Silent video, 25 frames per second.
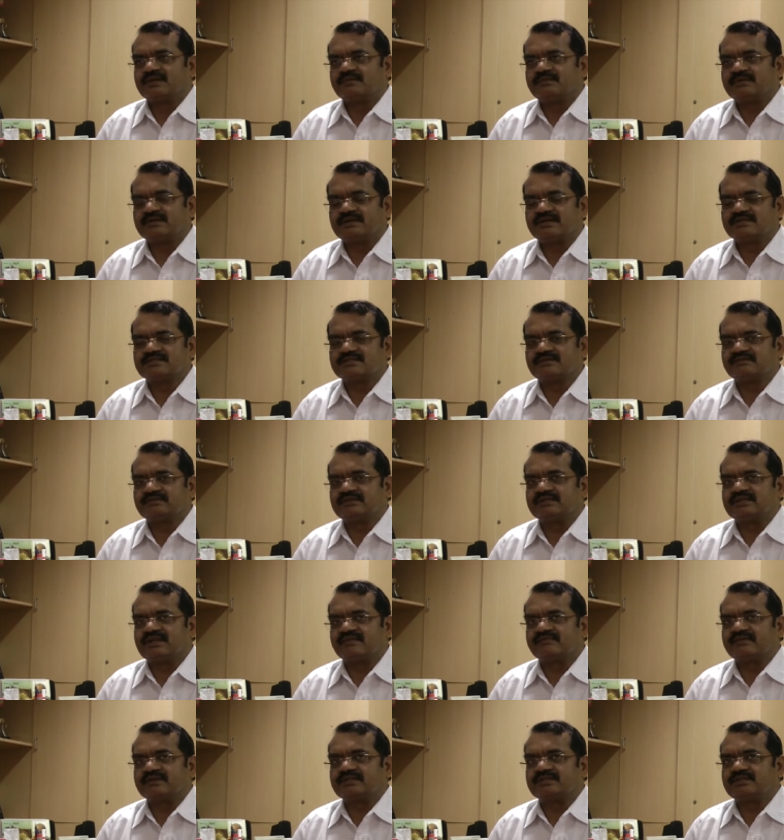Because of that,
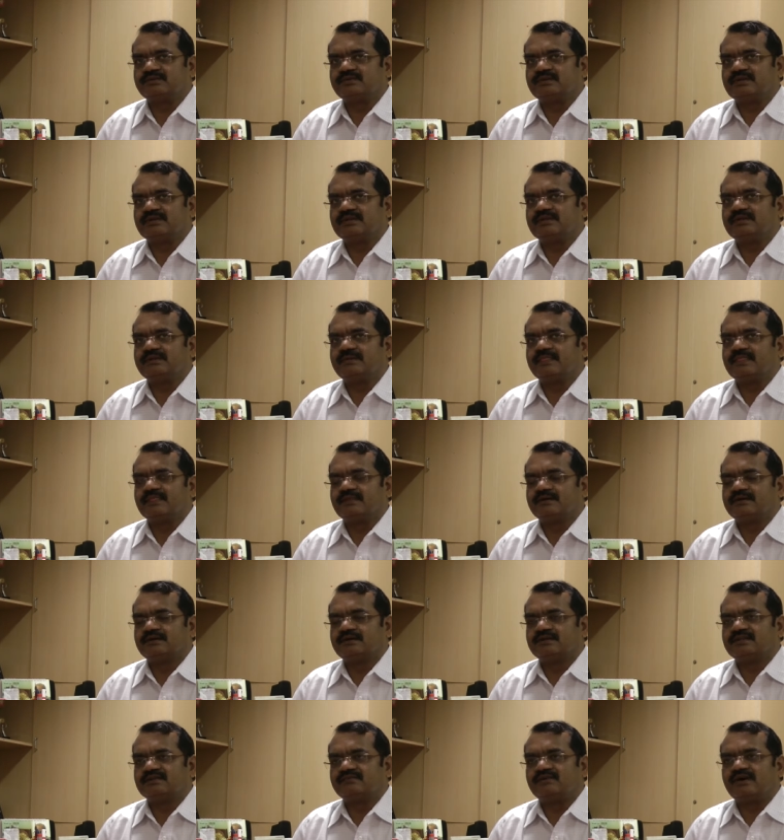effectively
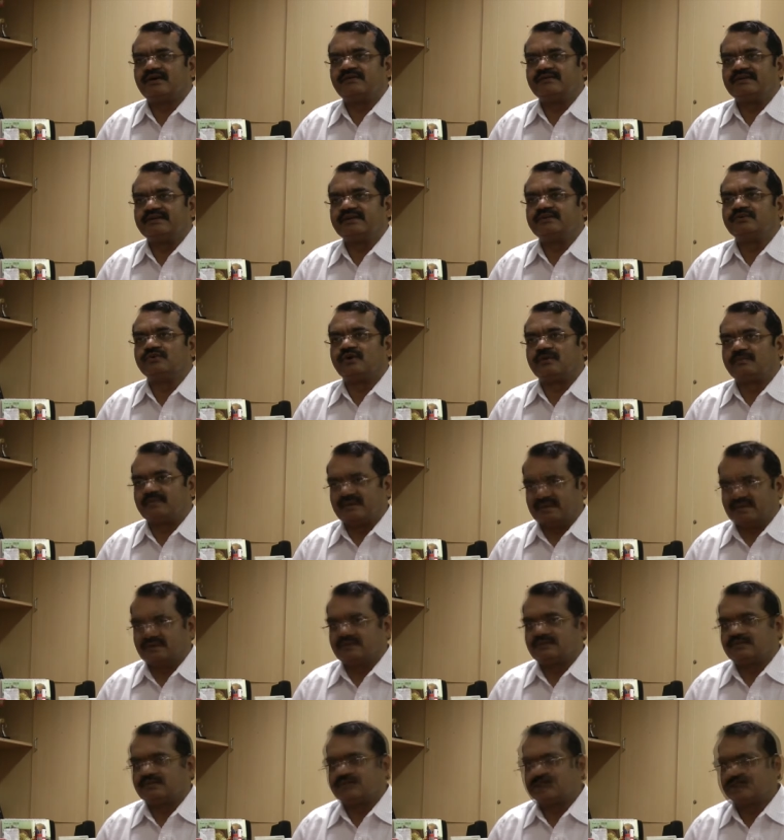the valve didn't open.
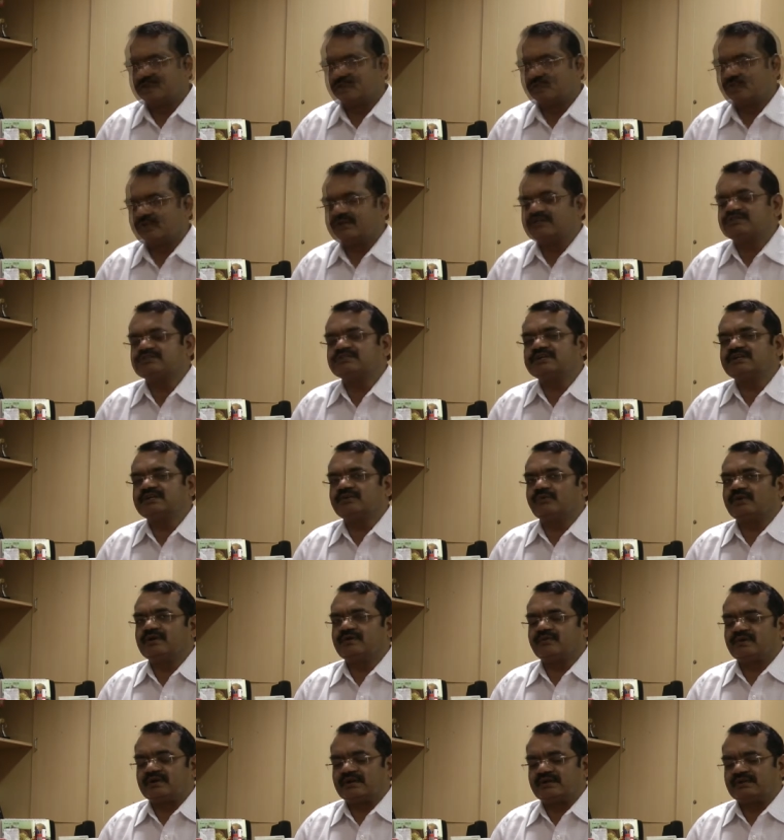Originally,
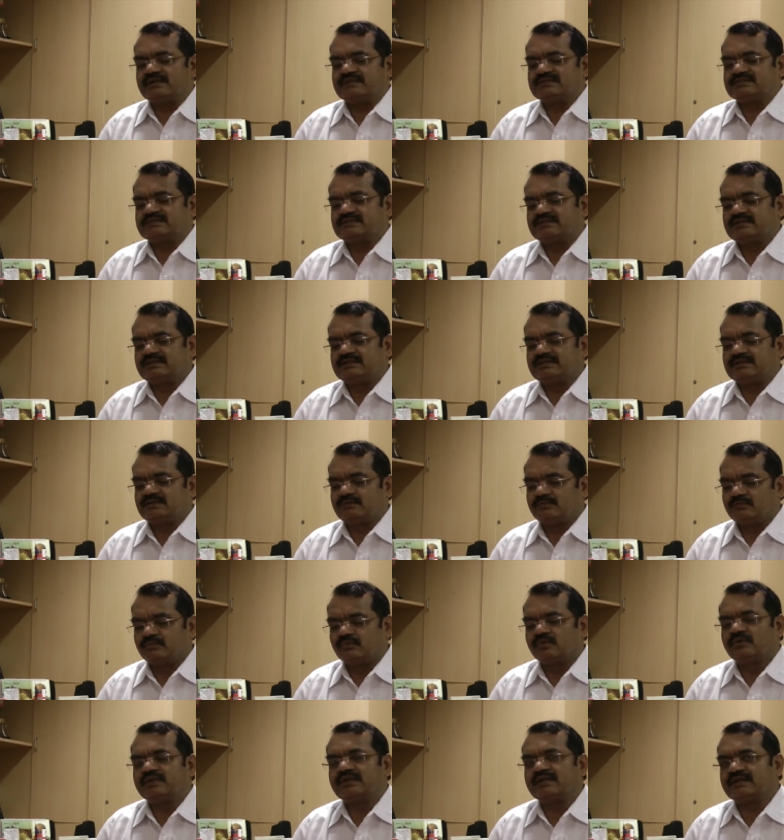what you have done is
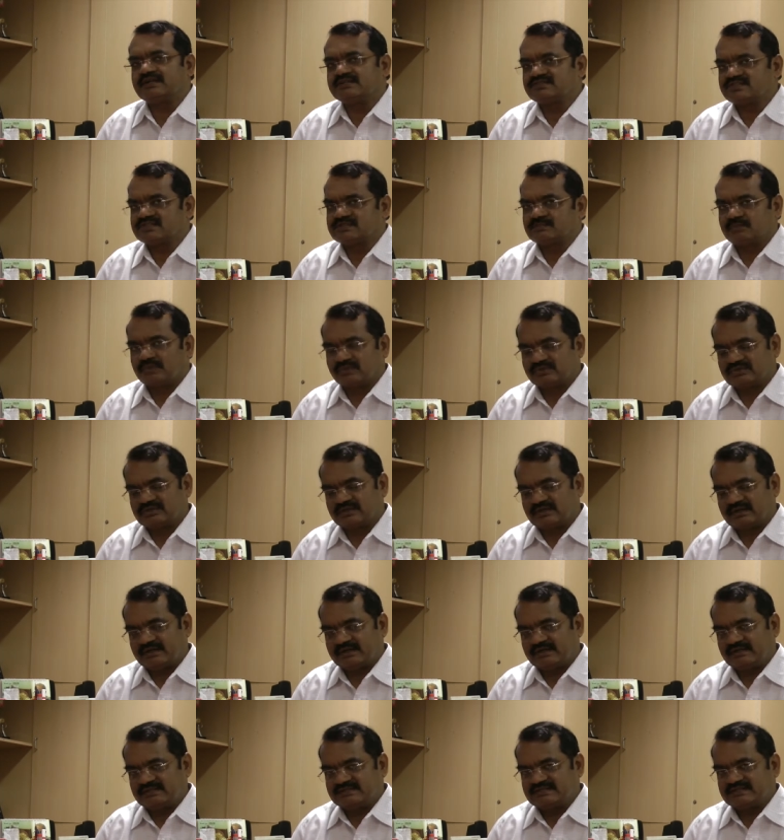we energize both the
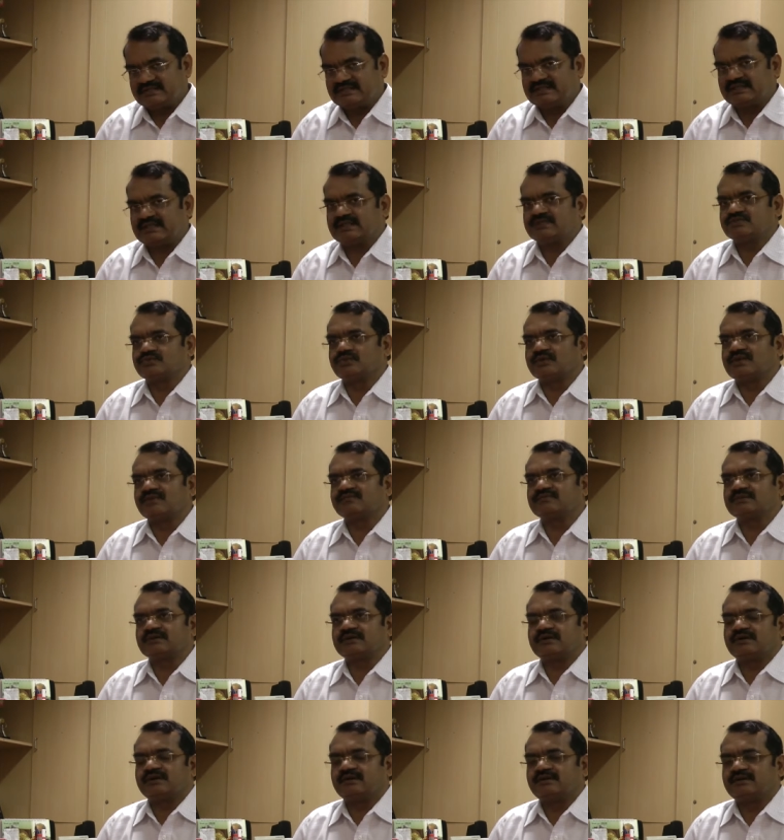coils. In case one of
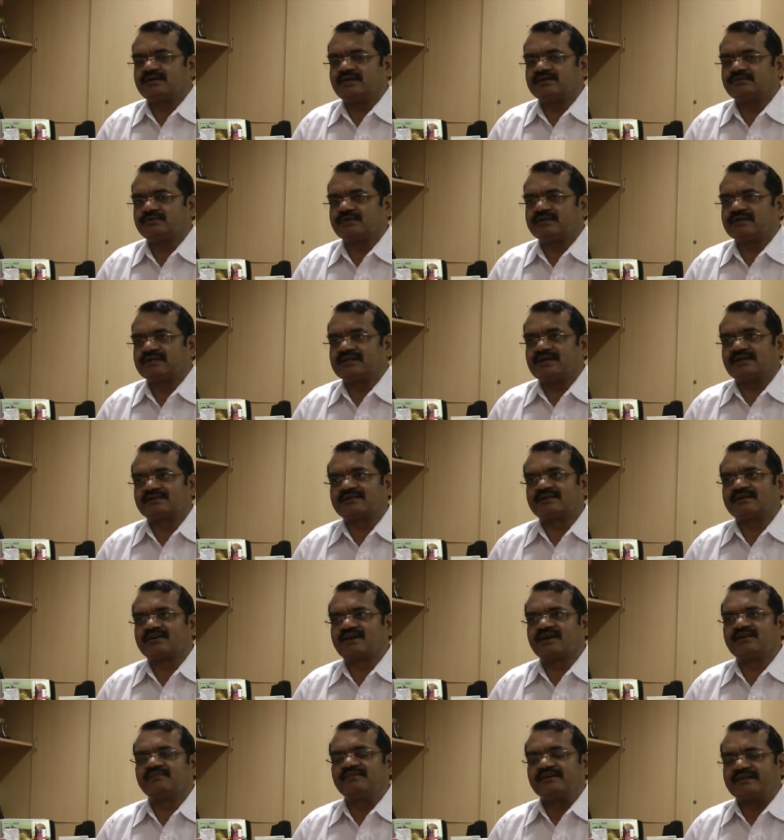the coil not working, other
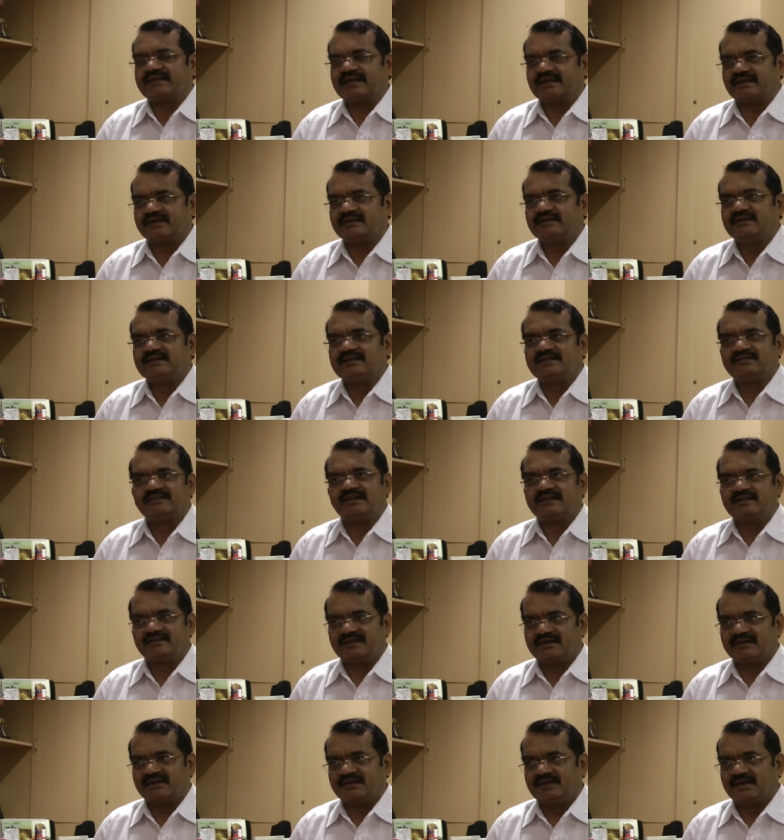coil will take. That
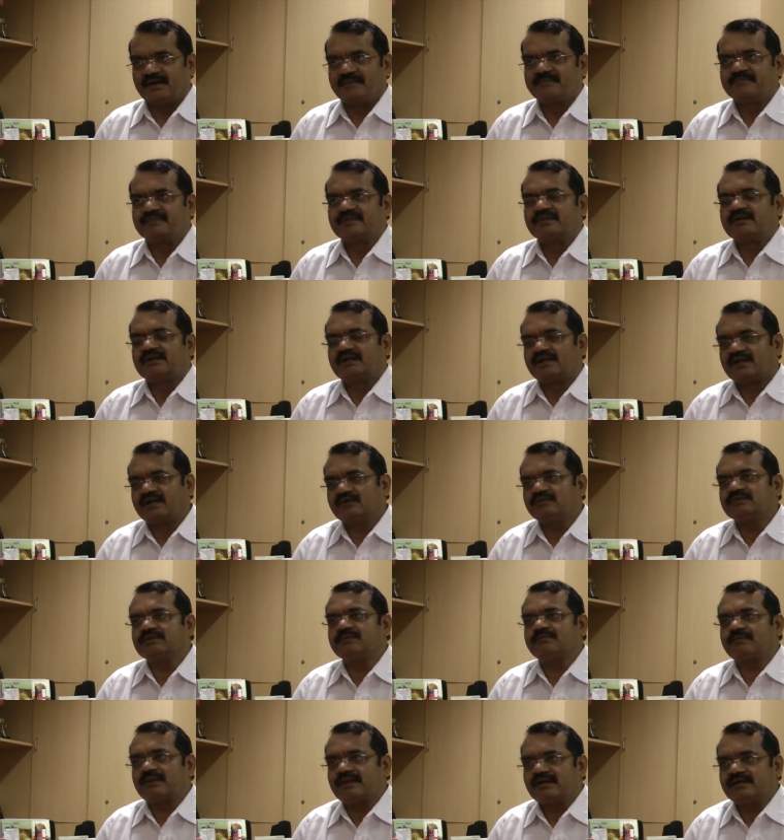is the idea. Now
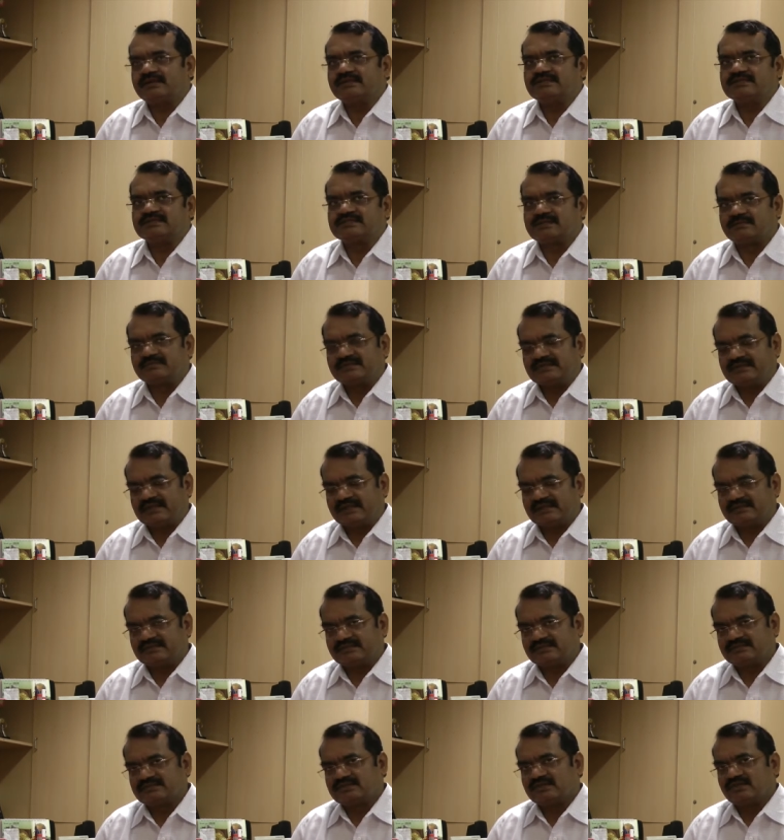the plan is something
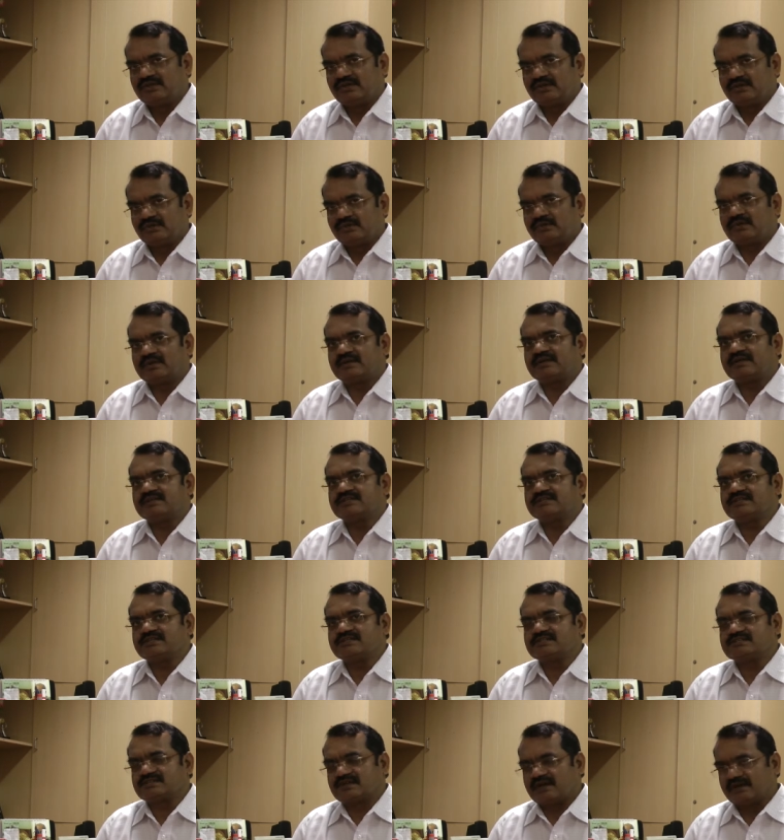like this. You
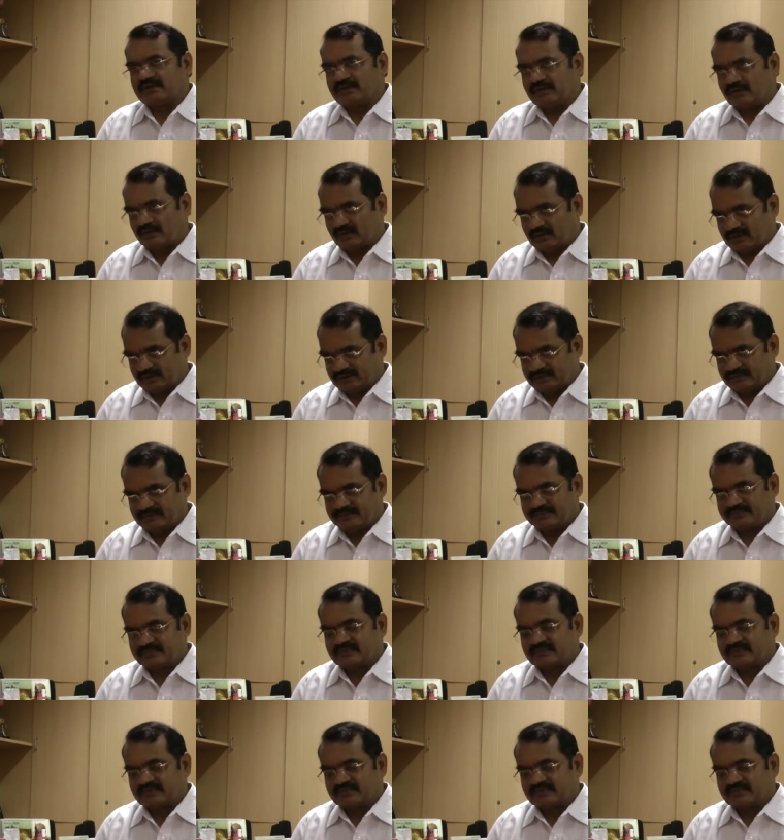energize coil 1.